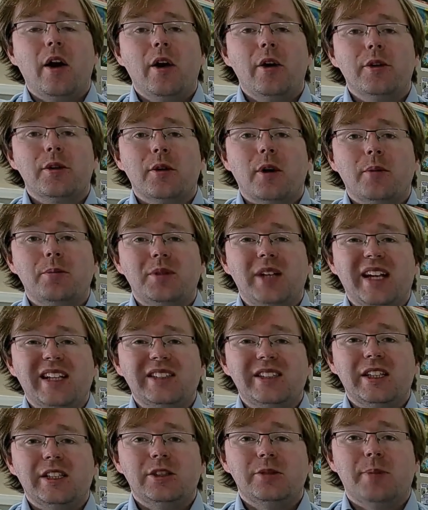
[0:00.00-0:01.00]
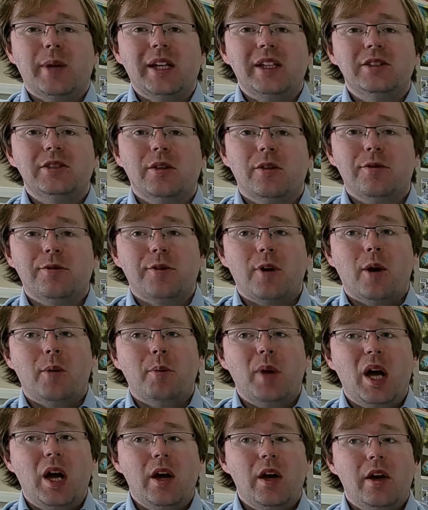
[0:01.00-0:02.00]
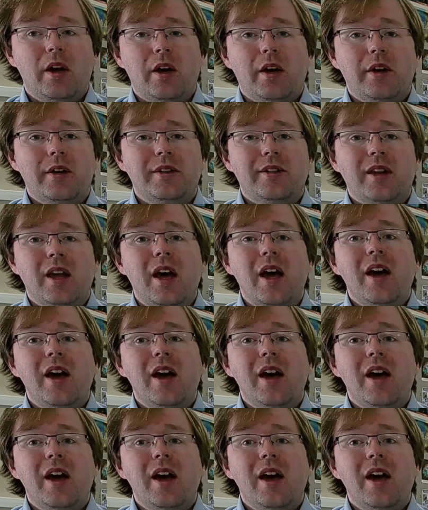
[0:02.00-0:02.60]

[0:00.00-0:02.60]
other objects in space from Earth,